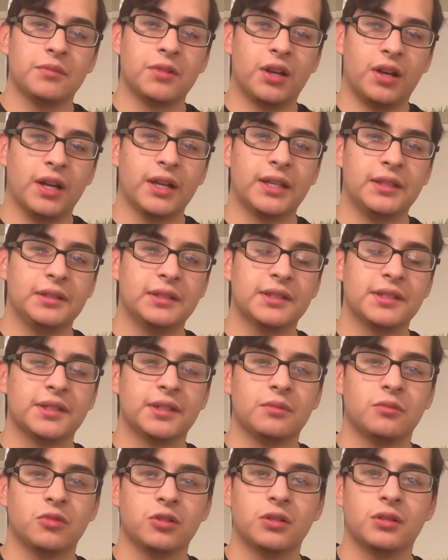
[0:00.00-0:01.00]
talking to
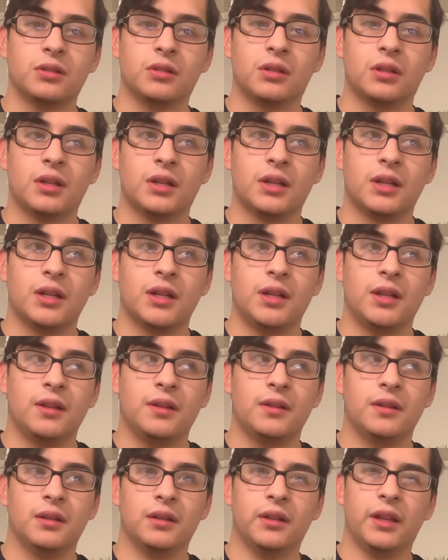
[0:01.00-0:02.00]
someone,
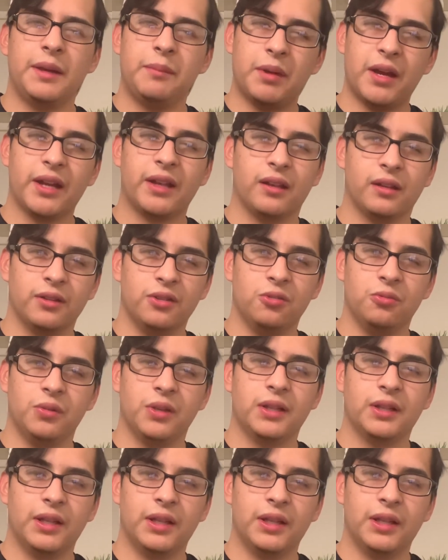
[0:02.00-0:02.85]
lay back a little bit.